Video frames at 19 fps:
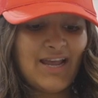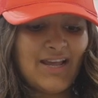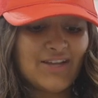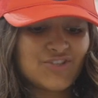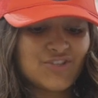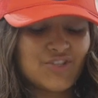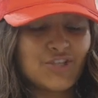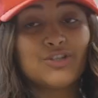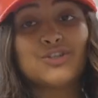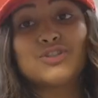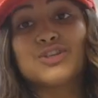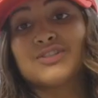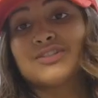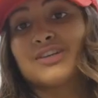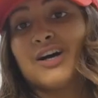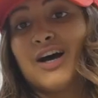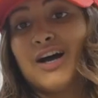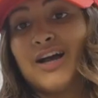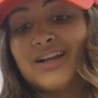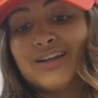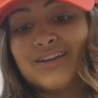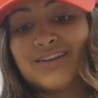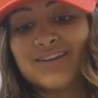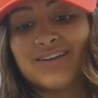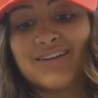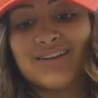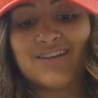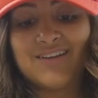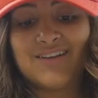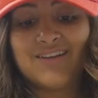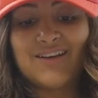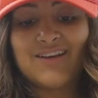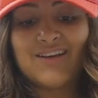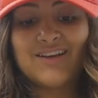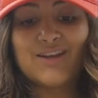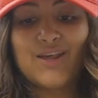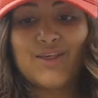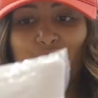actually just got
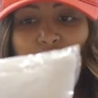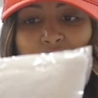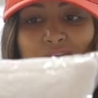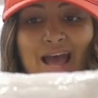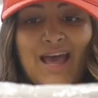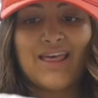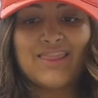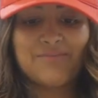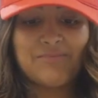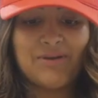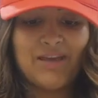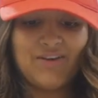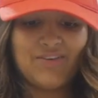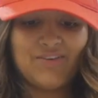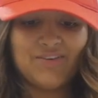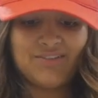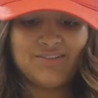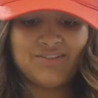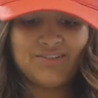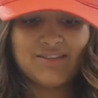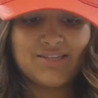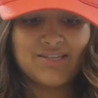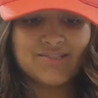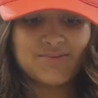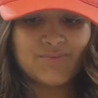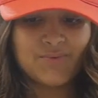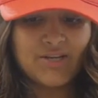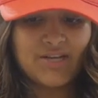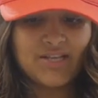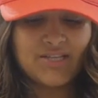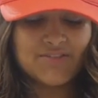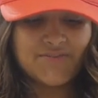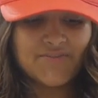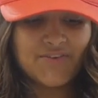another hat in the mail. This one is